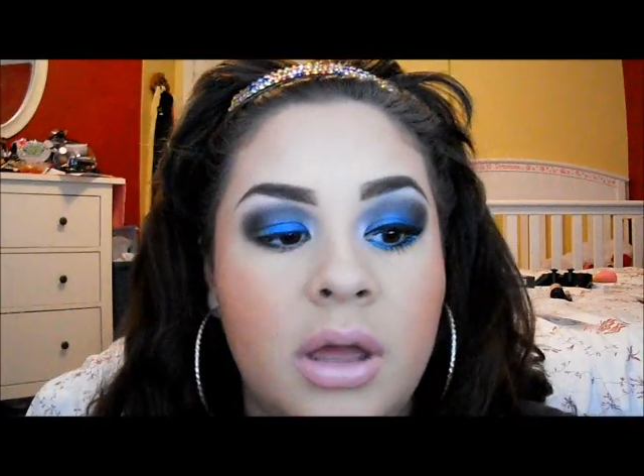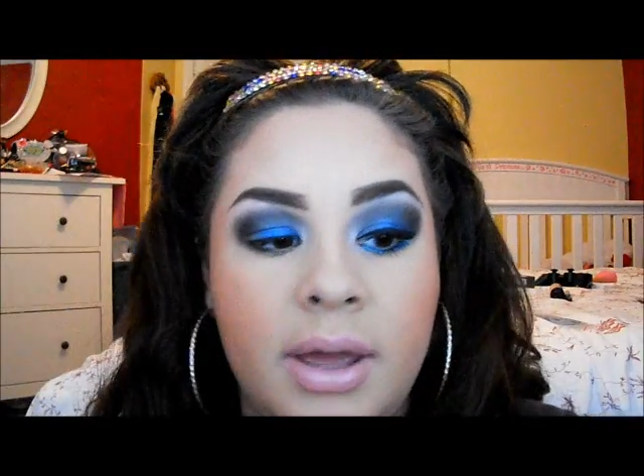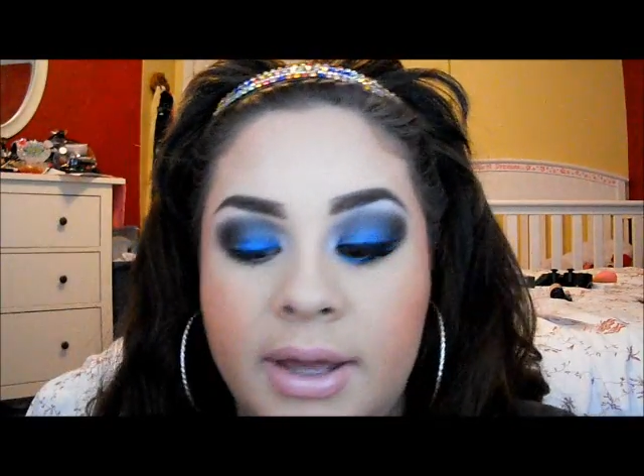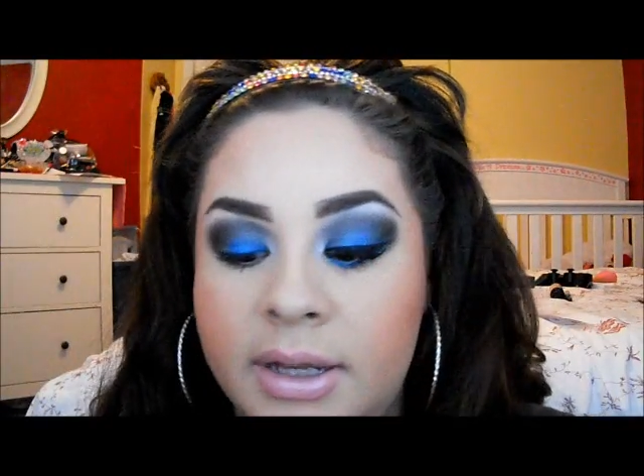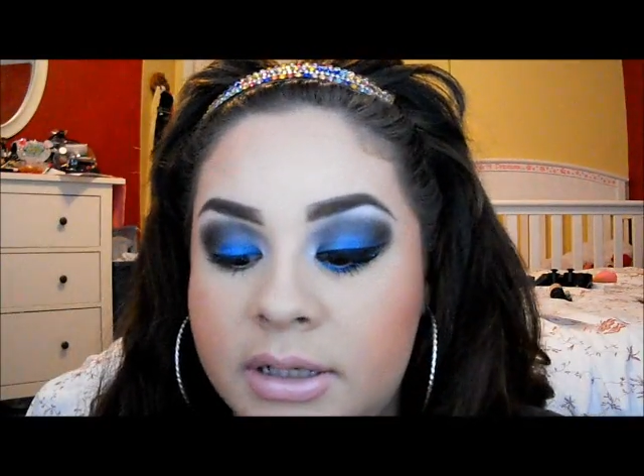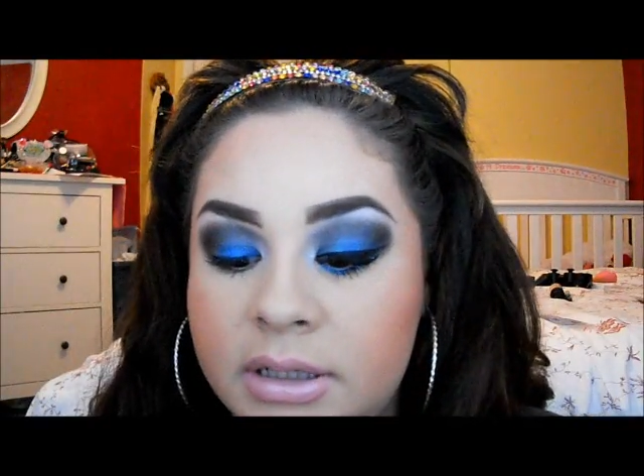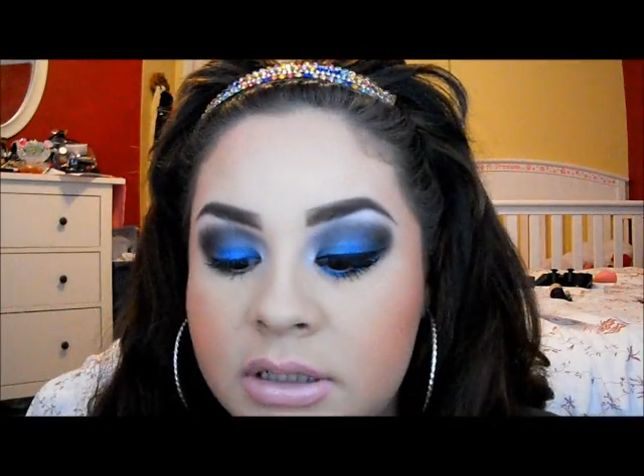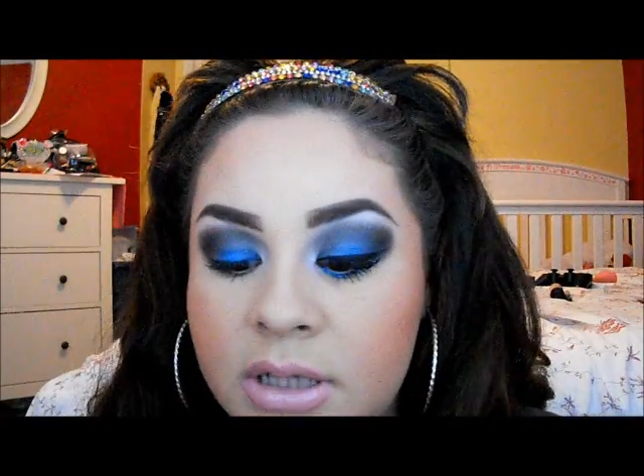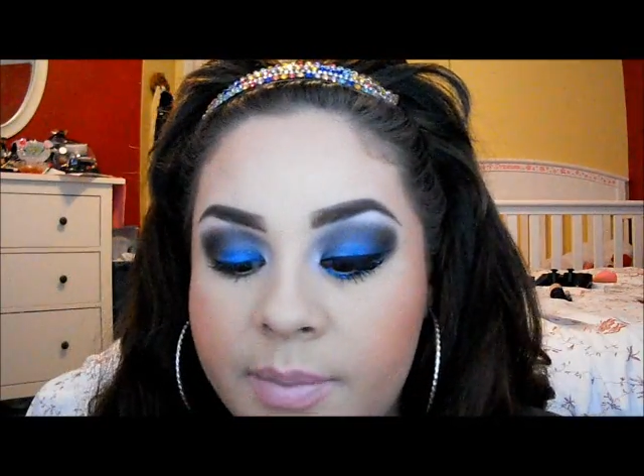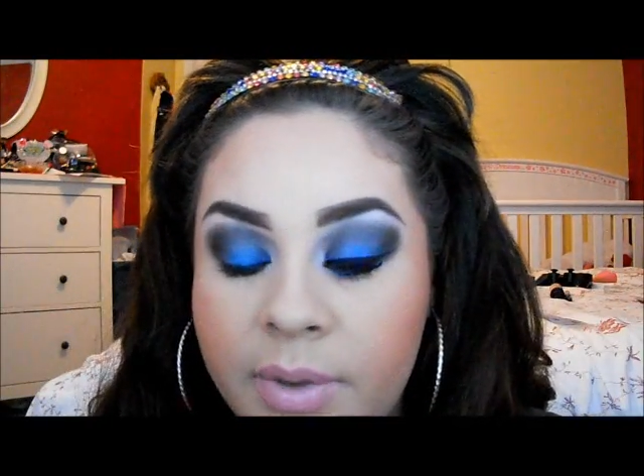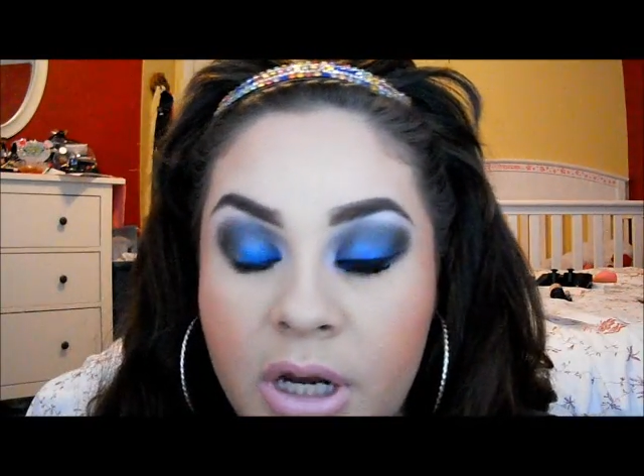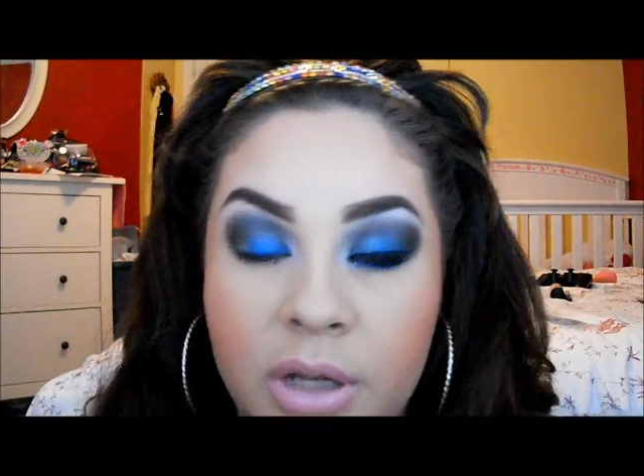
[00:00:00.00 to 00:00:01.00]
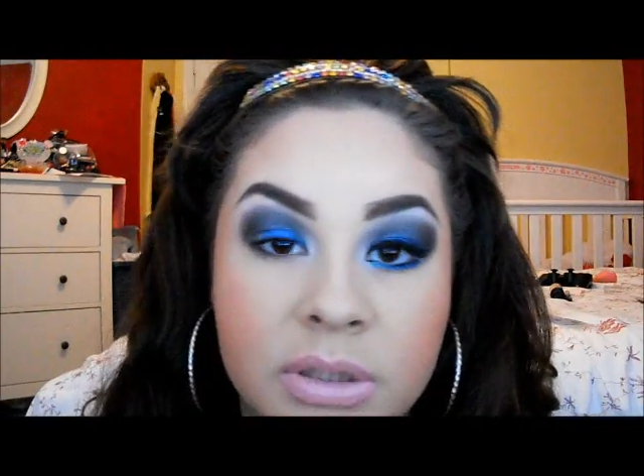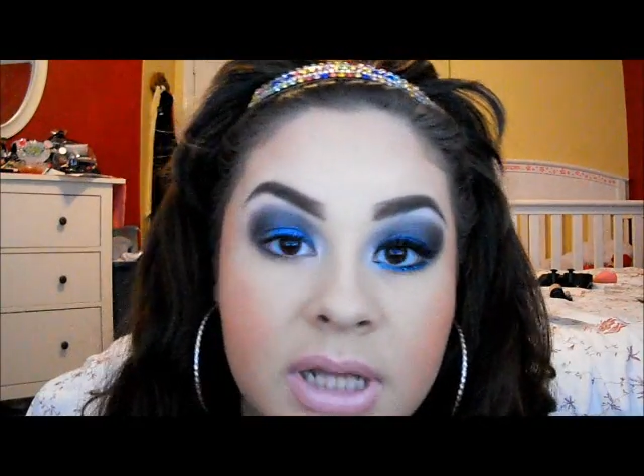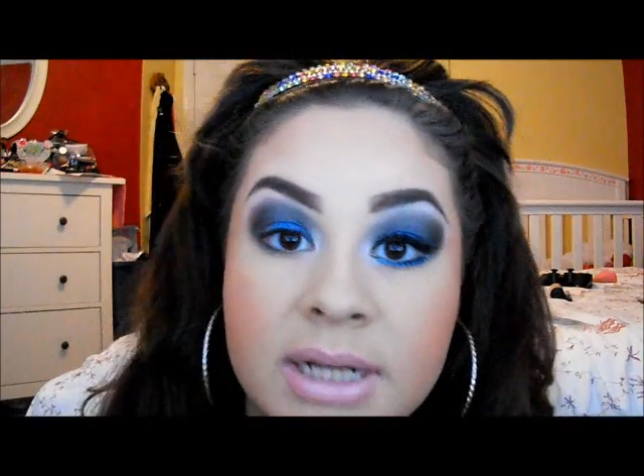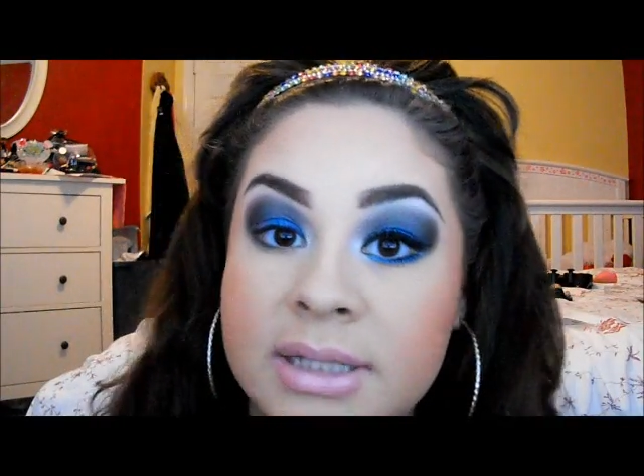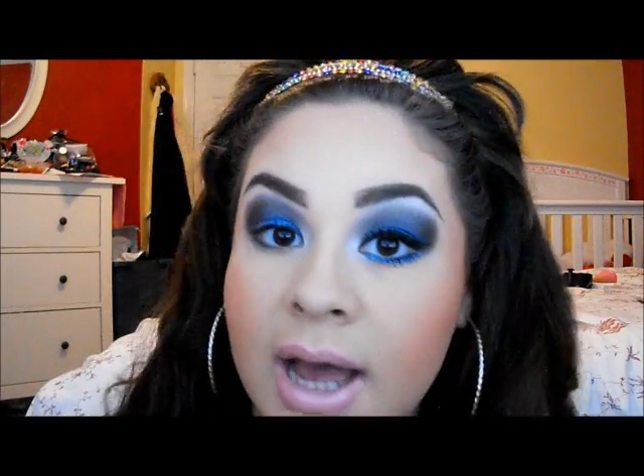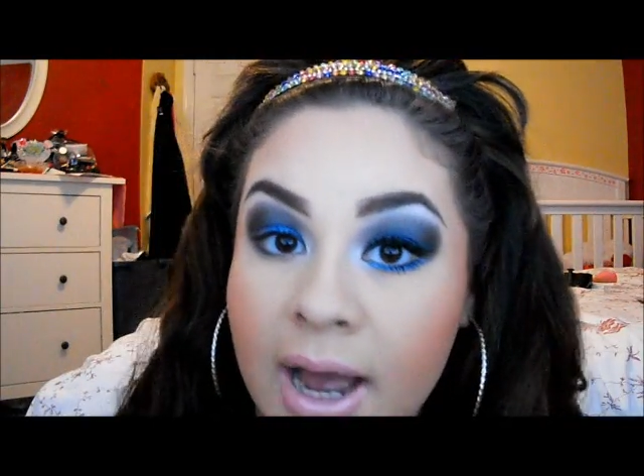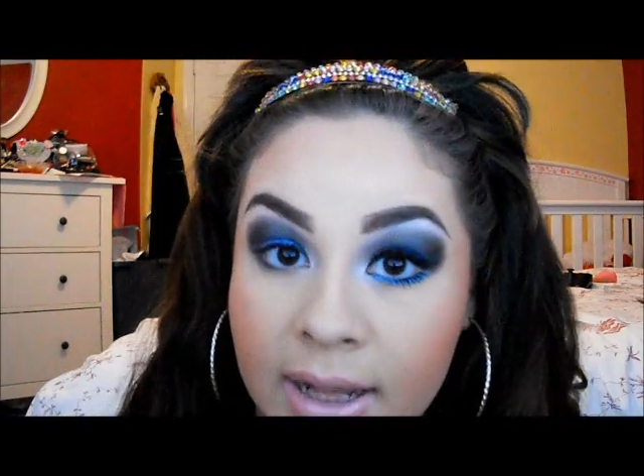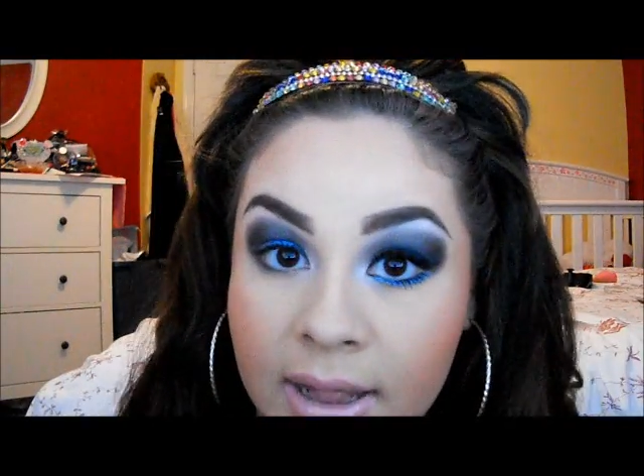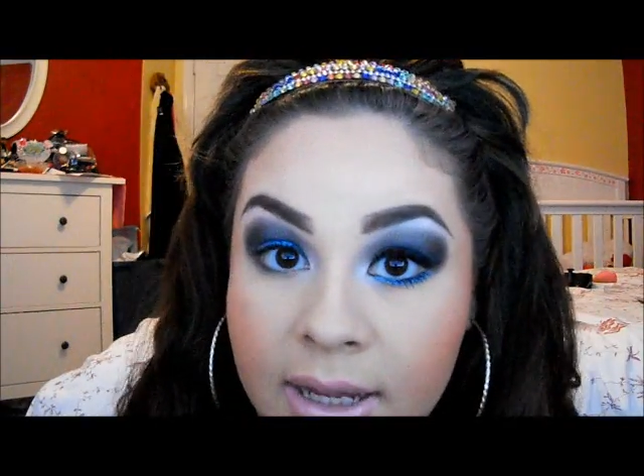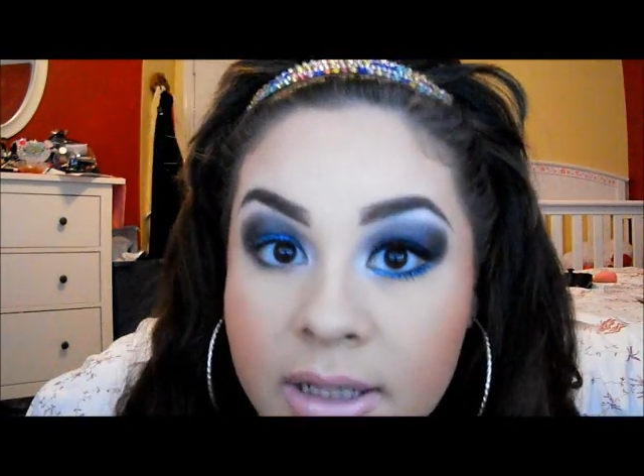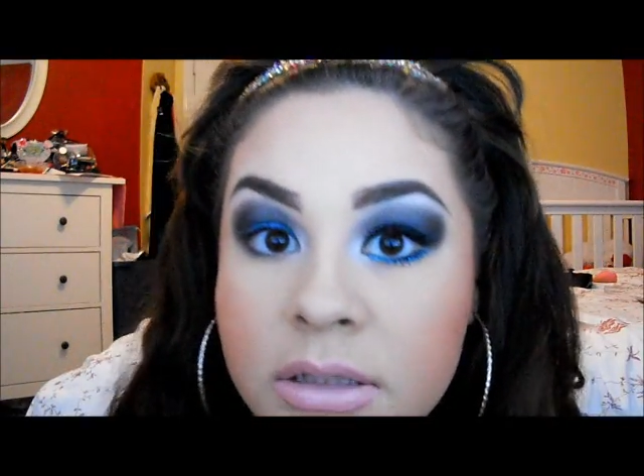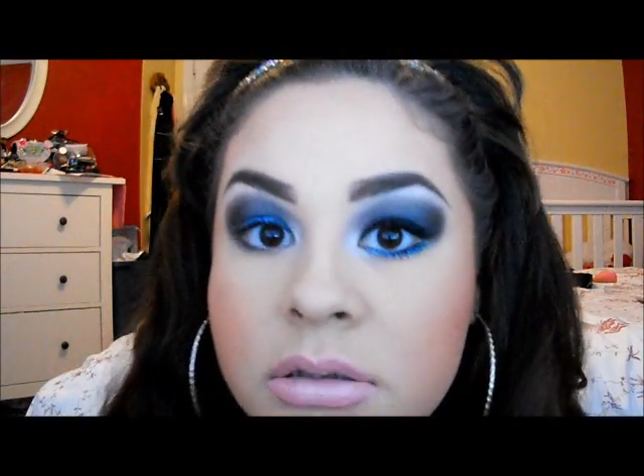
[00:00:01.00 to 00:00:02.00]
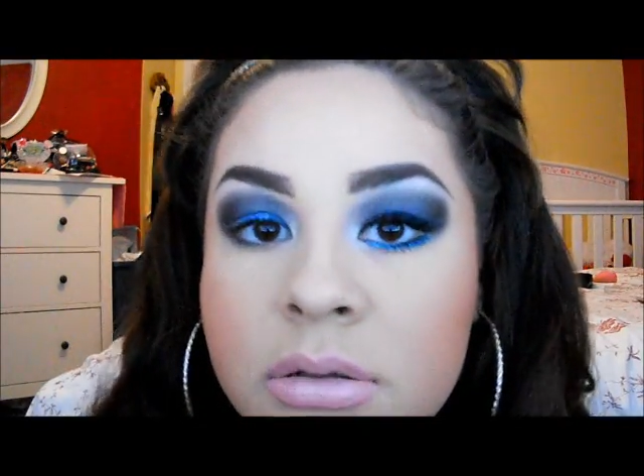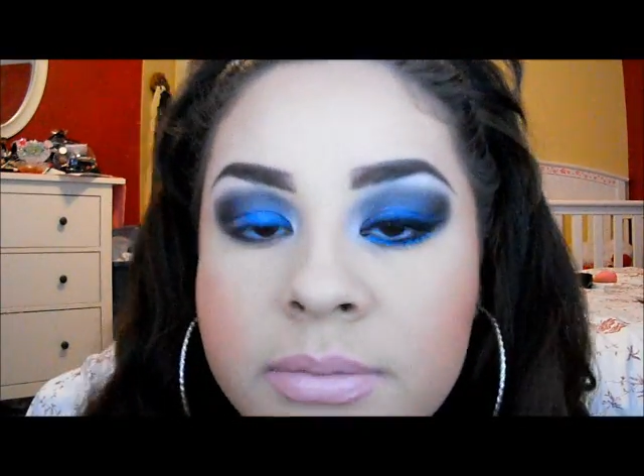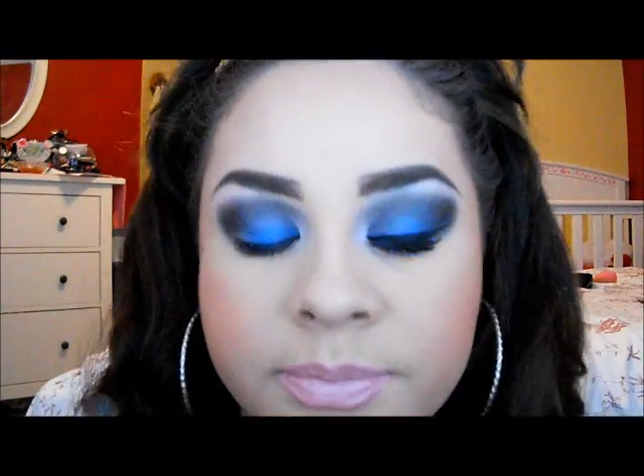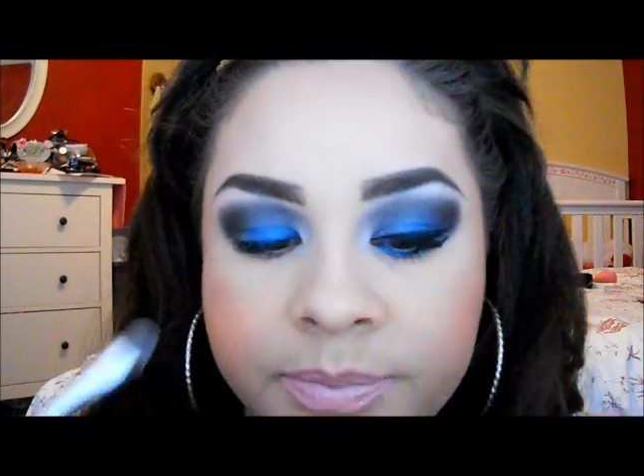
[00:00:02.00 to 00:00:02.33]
And I'm going to use that as a highlight.